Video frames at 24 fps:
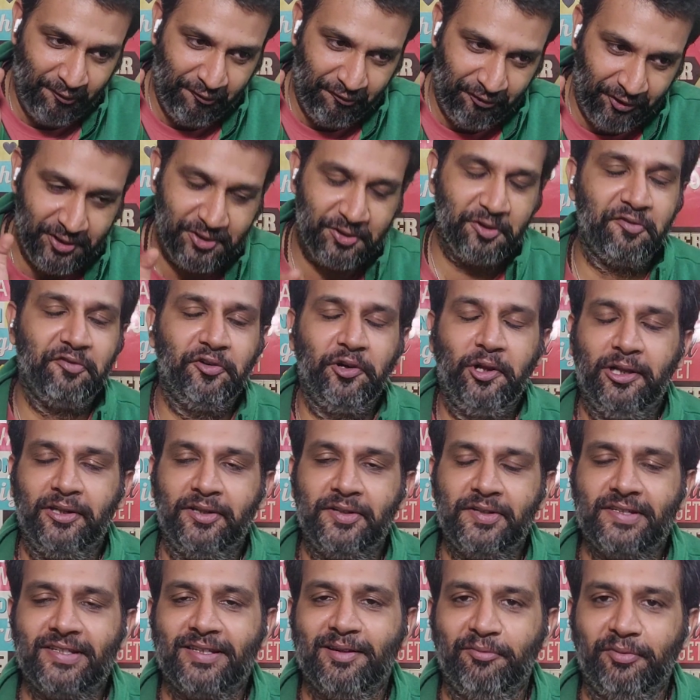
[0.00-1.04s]
First of
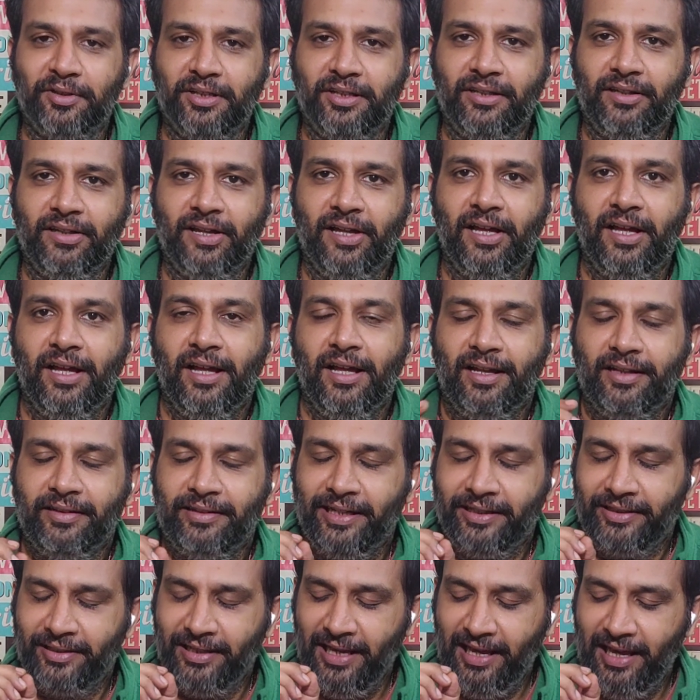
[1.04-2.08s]
all, this is something
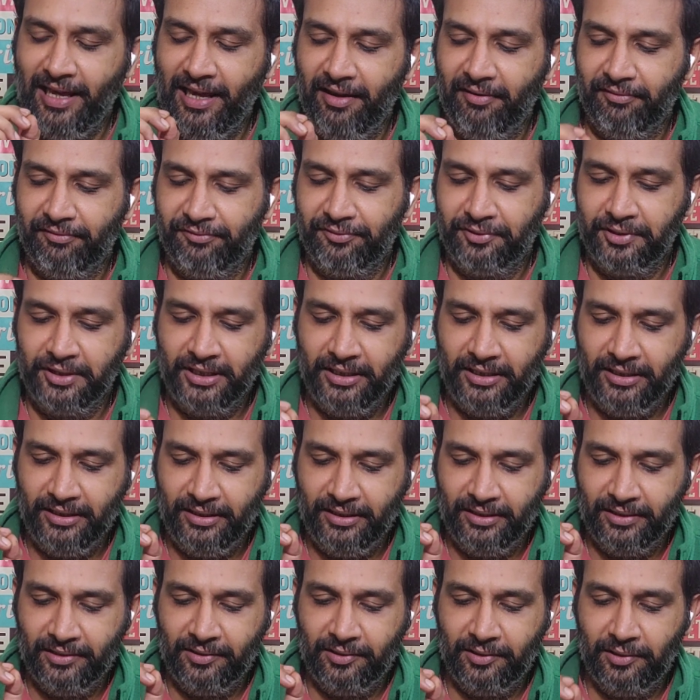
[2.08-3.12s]
that
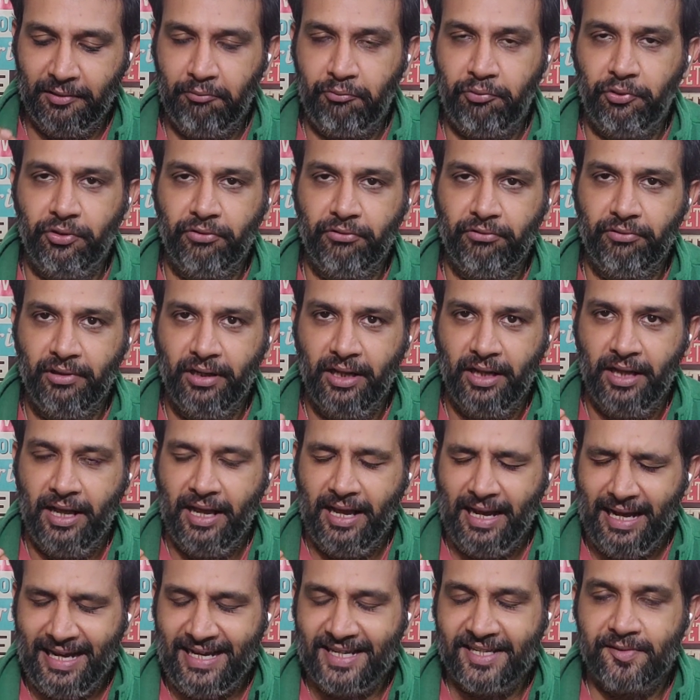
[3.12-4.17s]
every Libran
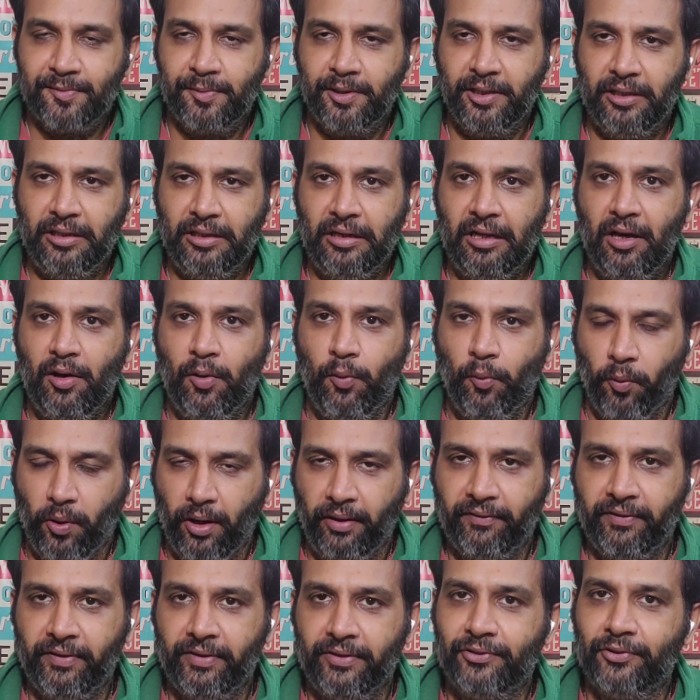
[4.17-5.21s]
has been
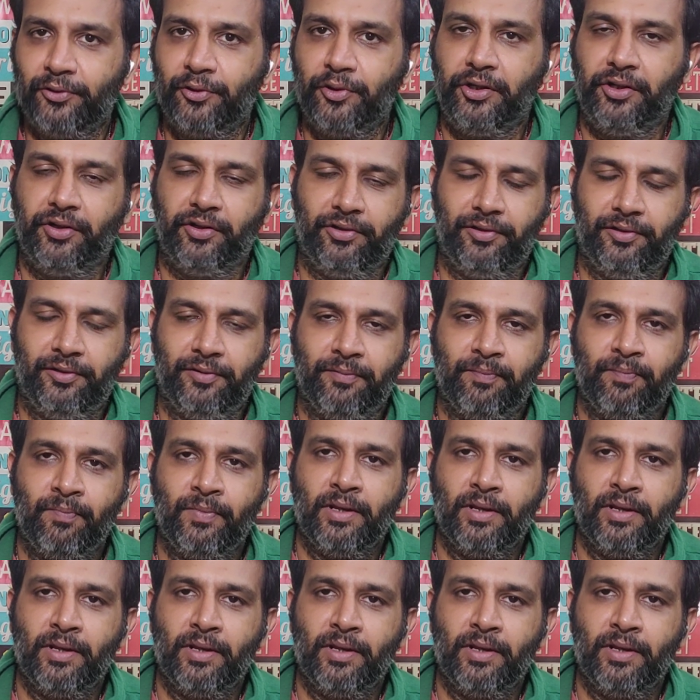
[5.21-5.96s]
wanting to hear,